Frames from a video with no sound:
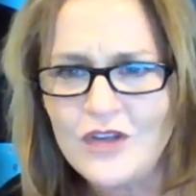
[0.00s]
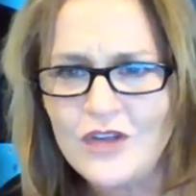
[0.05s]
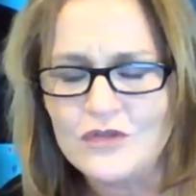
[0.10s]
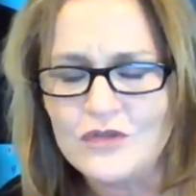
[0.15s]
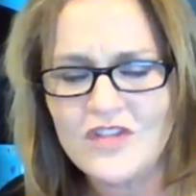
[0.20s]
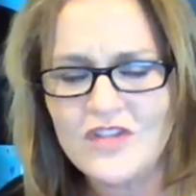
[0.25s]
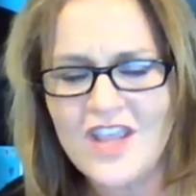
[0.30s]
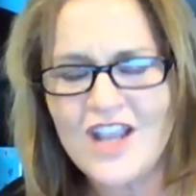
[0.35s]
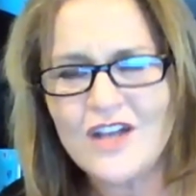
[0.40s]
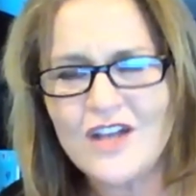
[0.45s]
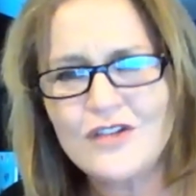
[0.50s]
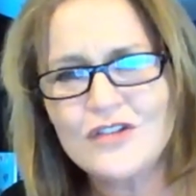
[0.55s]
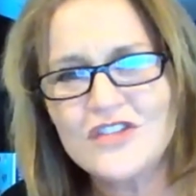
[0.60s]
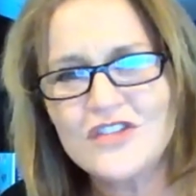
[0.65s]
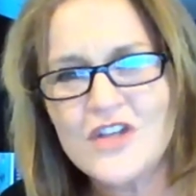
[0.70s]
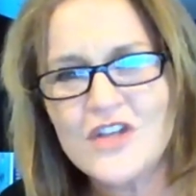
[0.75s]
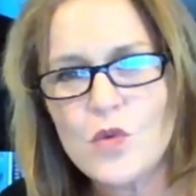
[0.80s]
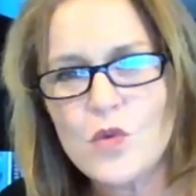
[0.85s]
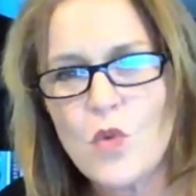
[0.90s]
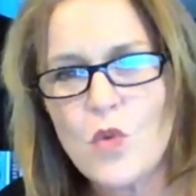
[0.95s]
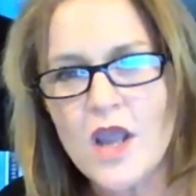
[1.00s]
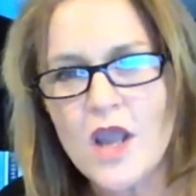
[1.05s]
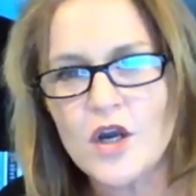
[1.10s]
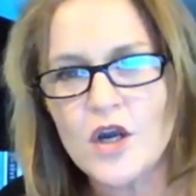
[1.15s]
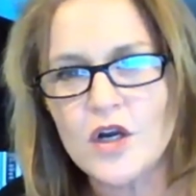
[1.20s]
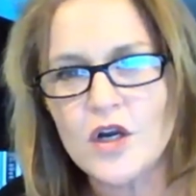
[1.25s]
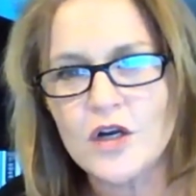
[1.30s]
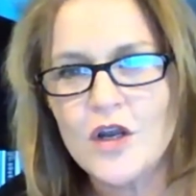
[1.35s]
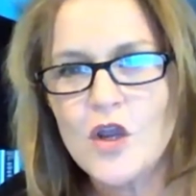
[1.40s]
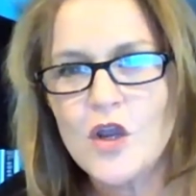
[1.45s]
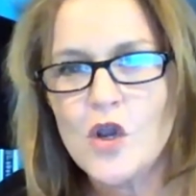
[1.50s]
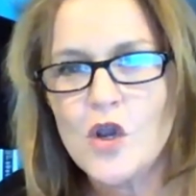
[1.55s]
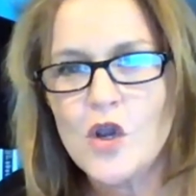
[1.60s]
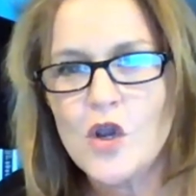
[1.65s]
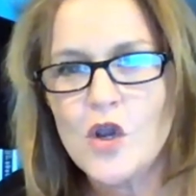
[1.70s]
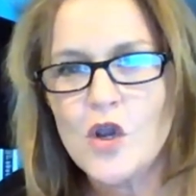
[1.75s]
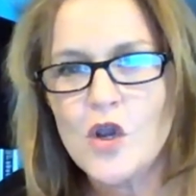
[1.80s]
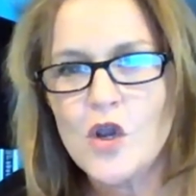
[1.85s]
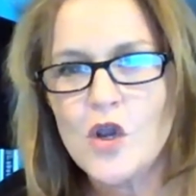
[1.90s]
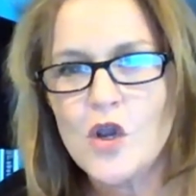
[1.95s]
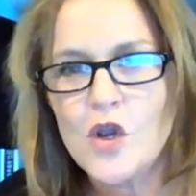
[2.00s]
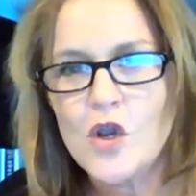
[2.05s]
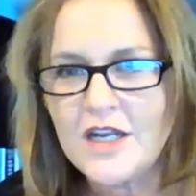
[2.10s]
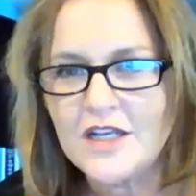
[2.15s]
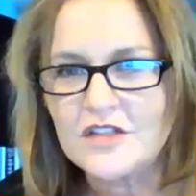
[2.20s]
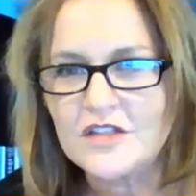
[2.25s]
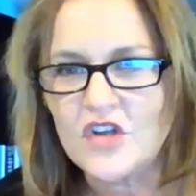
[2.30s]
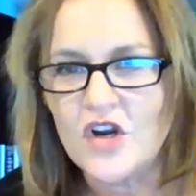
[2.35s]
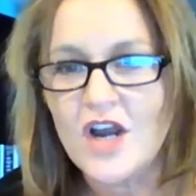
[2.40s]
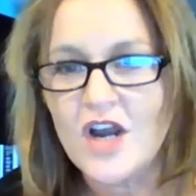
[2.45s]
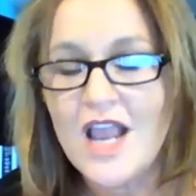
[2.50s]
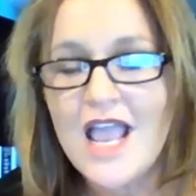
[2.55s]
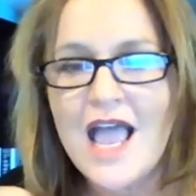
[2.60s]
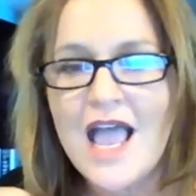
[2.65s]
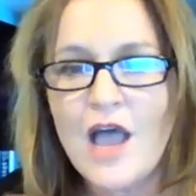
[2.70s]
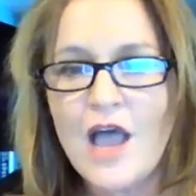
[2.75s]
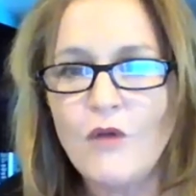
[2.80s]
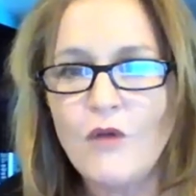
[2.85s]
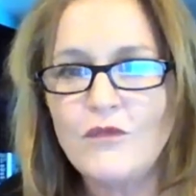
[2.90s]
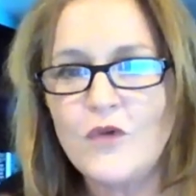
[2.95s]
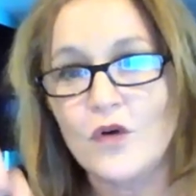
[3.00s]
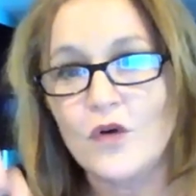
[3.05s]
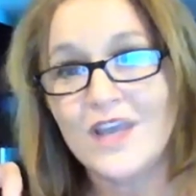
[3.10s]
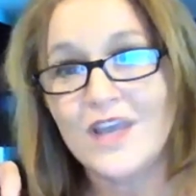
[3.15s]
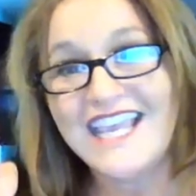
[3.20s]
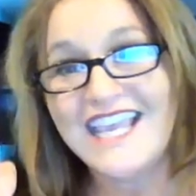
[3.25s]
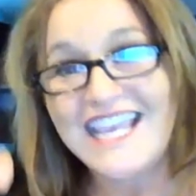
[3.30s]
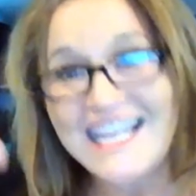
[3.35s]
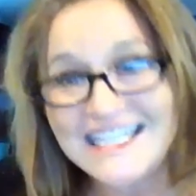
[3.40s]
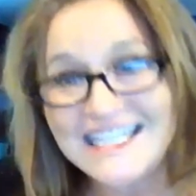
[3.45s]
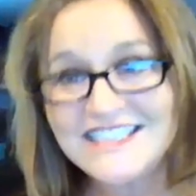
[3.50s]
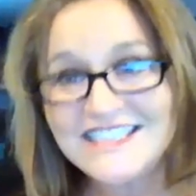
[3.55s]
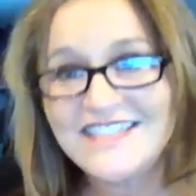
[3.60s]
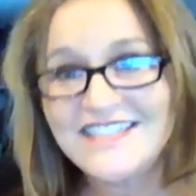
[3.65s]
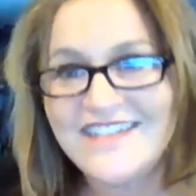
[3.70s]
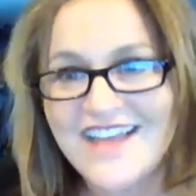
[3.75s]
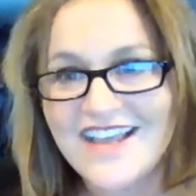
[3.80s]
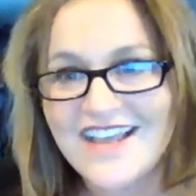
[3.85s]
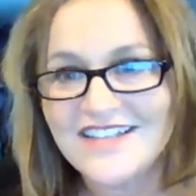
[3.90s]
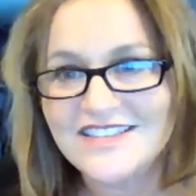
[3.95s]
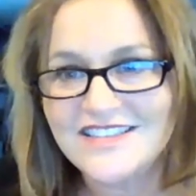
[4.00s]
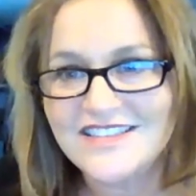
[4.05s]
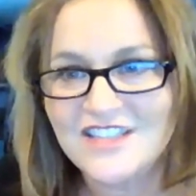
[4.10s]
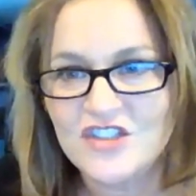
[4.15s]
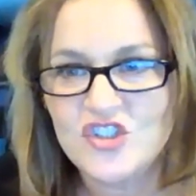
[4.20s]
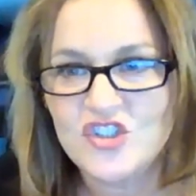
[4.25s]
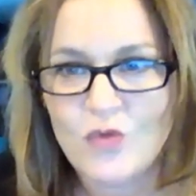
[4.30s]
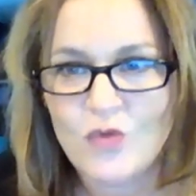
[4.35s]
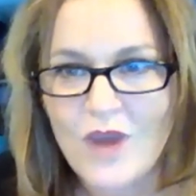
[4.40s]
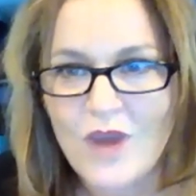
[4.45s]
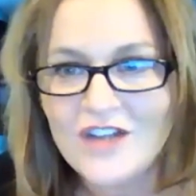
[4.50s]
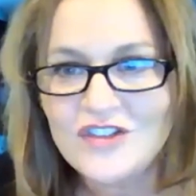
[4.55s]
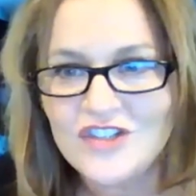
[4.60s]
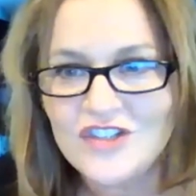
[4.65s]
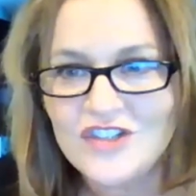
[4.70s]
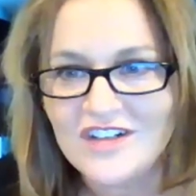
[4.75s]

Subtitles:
Do they understand why our products are helpful in today's situation?